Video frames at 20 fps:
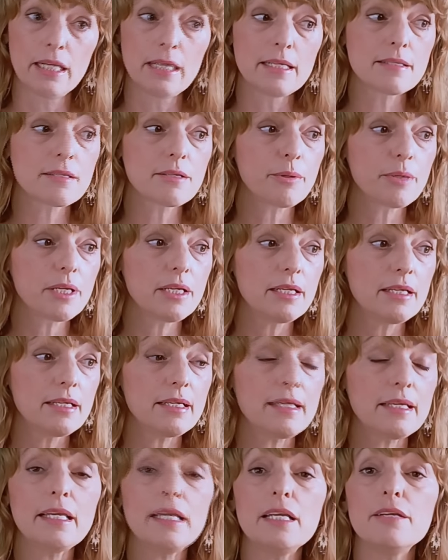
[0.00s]
So
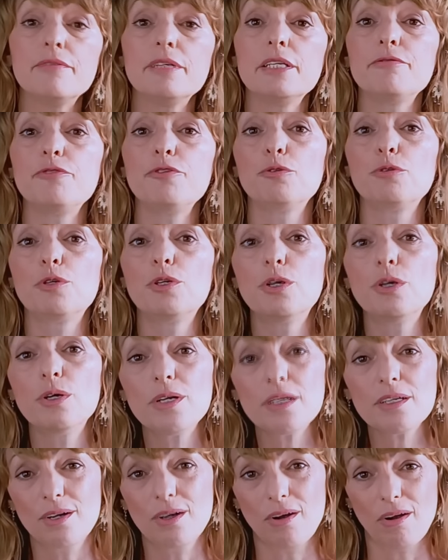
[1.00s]
even if you
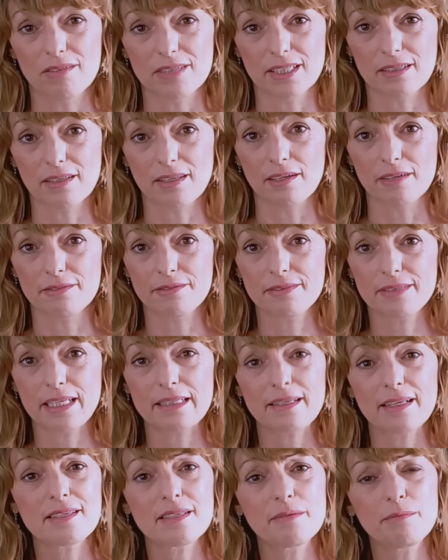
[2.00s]
could call it love, that
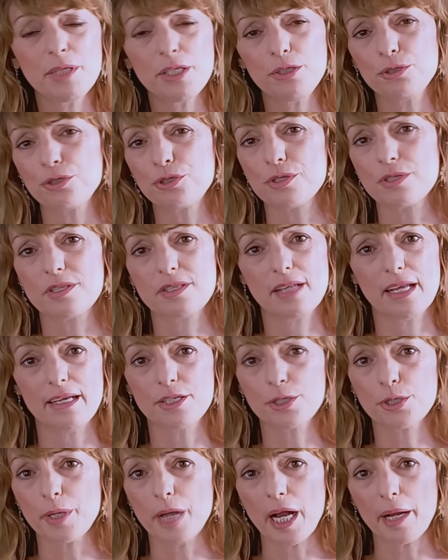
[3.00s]
doesn't mean you should stay
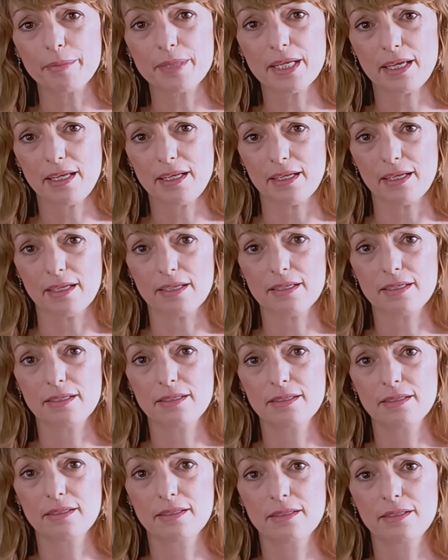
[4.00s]
trapped in it.
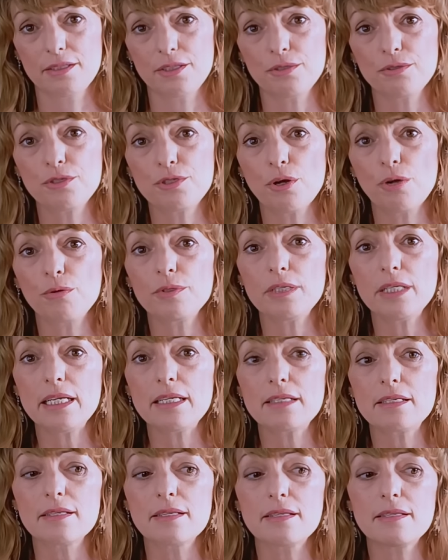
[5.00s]
You don't need
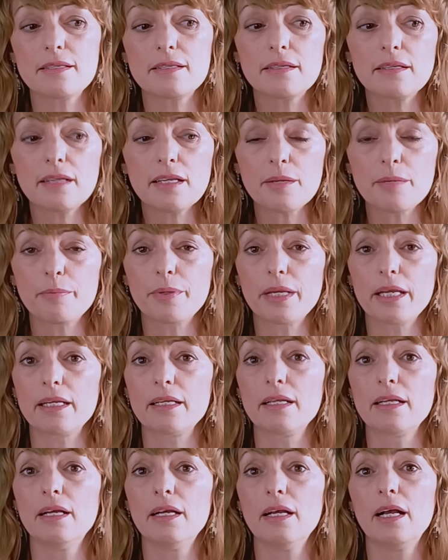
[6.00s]
to steep
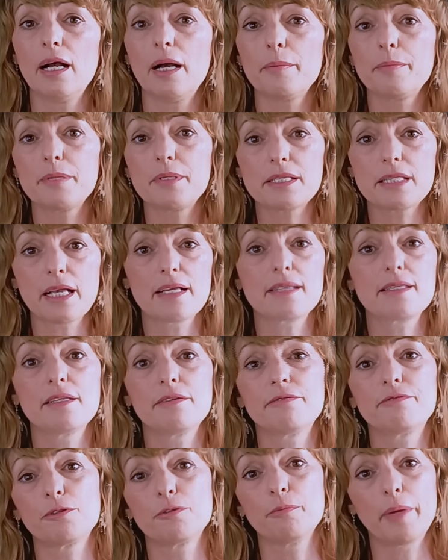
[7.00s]
in
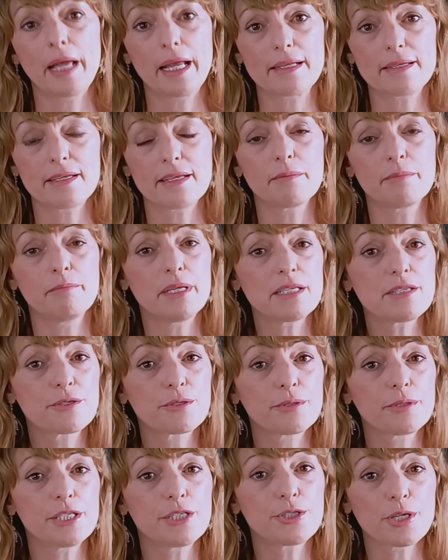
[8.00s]
obsessive romantic
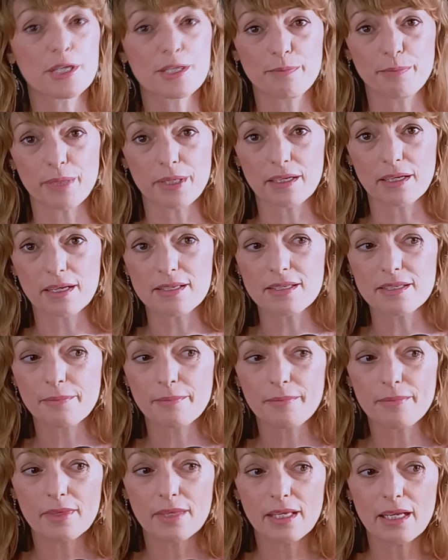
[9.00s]
misery just because
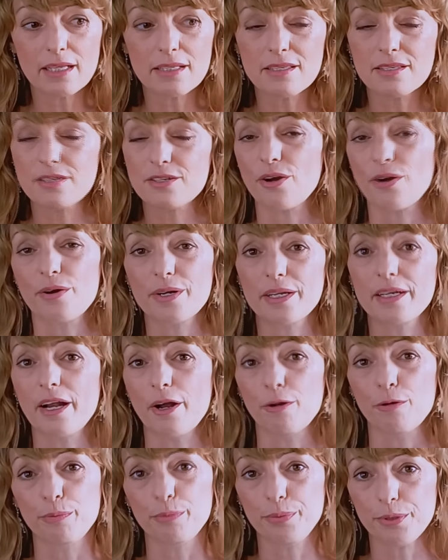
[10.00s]
it started
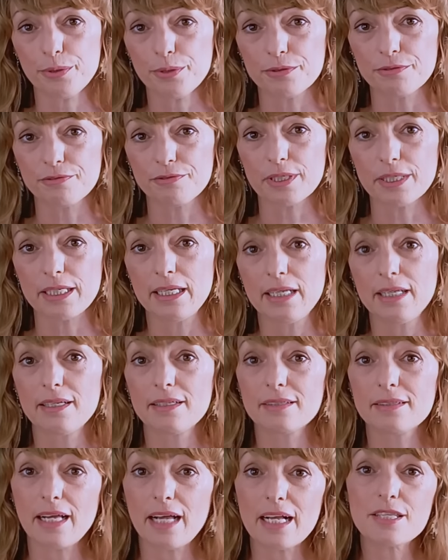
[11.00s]
out beautifully.
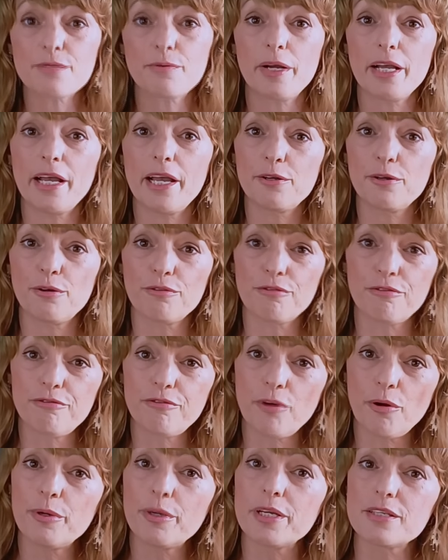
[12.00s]
That's why I don't
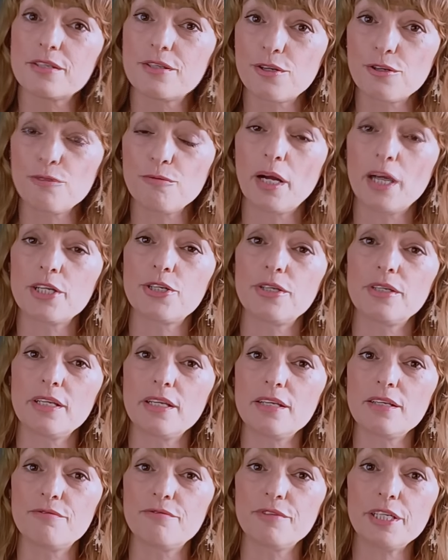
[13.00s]
focus too much in
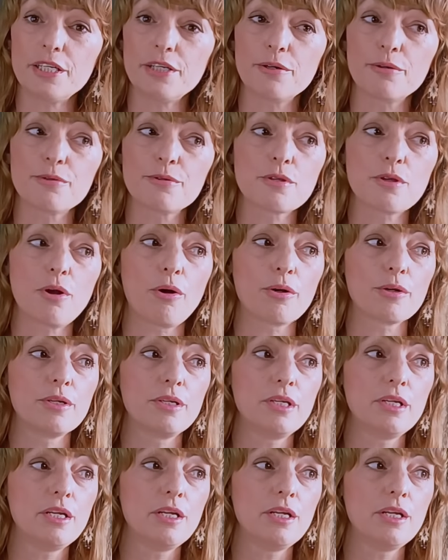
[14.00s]
these videos on